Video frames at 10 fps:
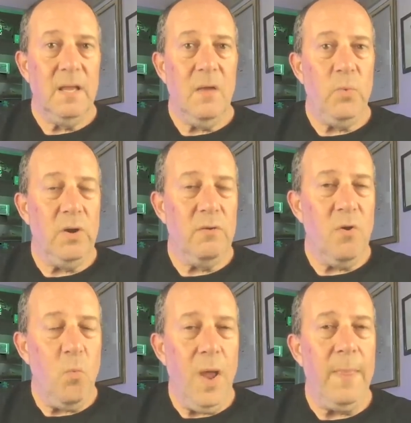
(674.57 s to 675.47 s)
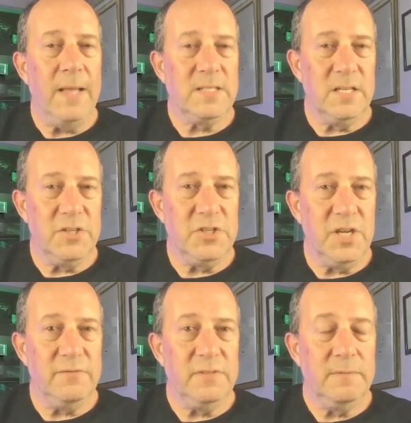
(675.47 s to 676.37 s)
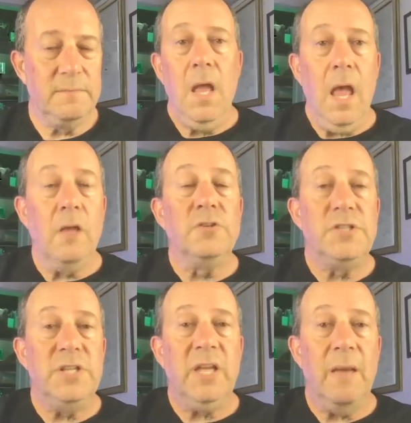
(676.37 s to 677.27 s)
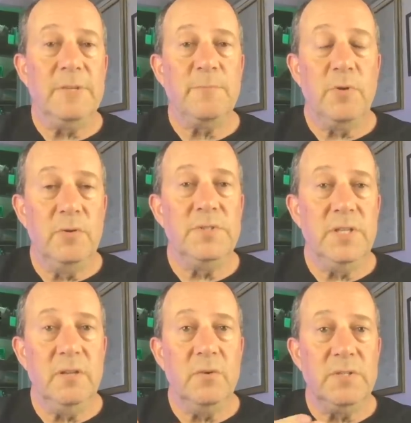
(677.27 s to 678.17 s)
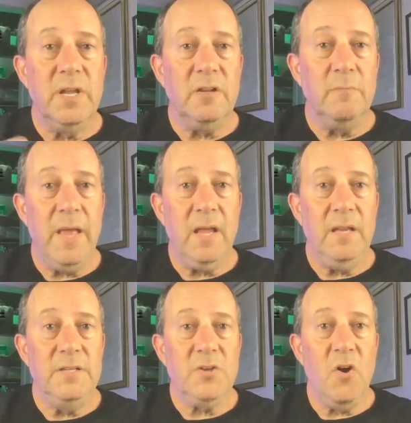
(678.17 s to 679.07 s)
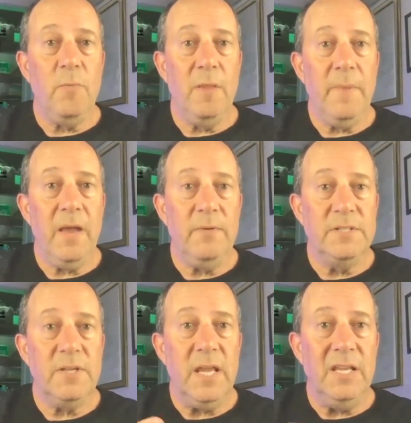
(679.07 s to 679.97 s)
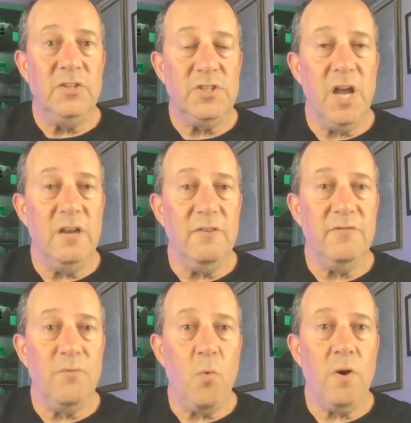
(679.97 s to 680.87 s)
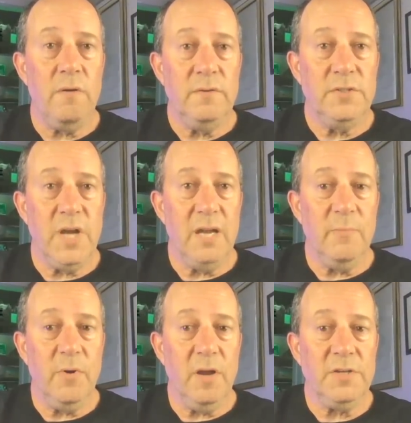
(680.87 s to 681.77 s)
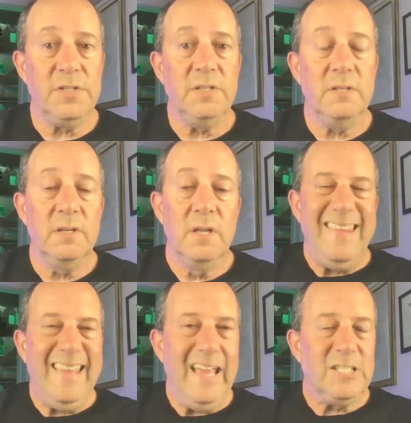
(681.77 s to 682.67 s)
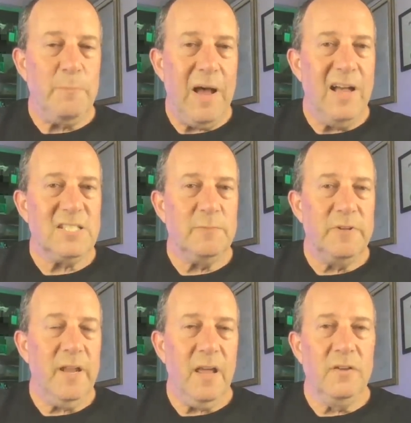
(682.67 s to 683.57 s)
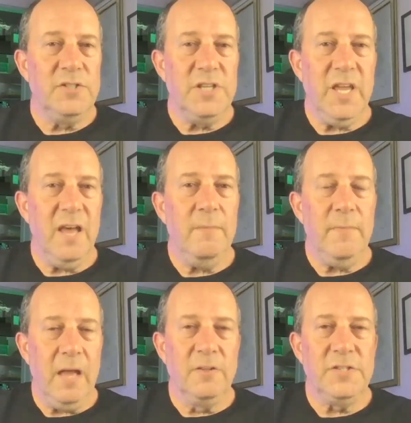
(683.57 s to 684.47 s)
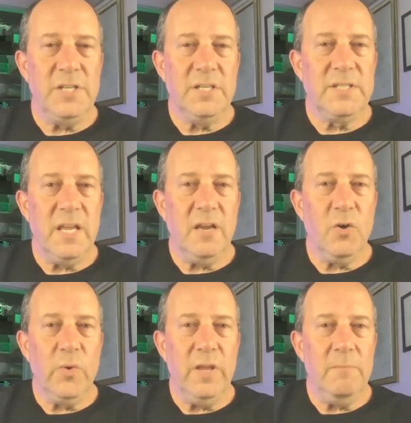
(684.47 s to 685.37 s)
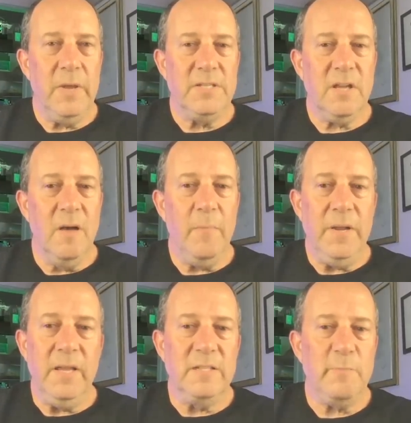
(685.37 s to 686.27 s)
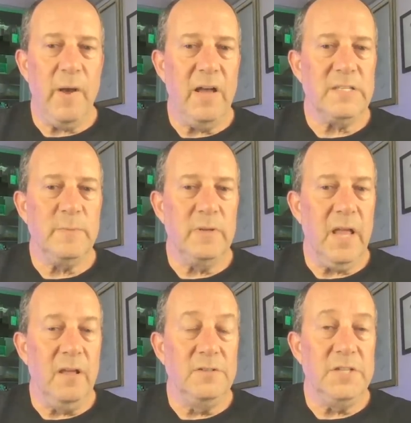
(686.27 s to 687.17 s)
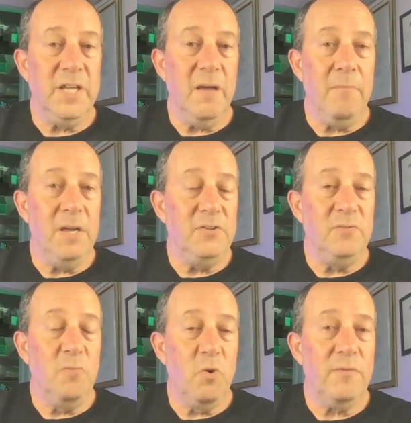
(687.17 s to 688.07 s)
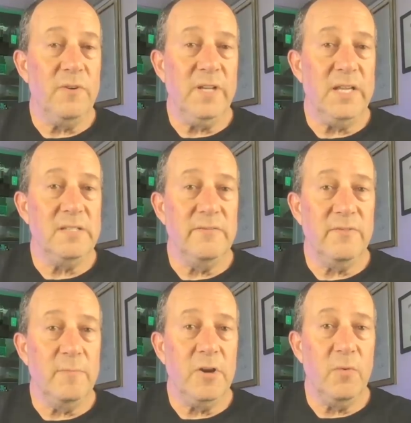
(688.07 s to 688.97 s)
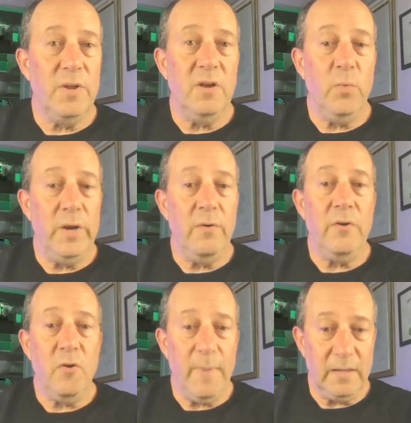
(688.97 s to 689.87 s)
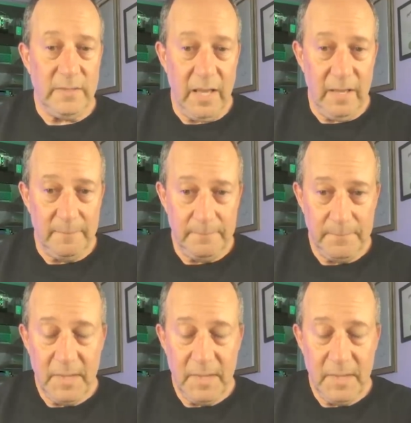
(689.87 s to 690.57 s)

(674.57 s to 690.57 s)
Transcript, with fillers: We don't know when that's going to shift. LG Chem is producing those nickel manganese cobalt batteries in China for China production. It's possible that LG Chem, LG is a Korean-based company. It's possible LG Chem might do more for Tesla from Korea. We don't know about that.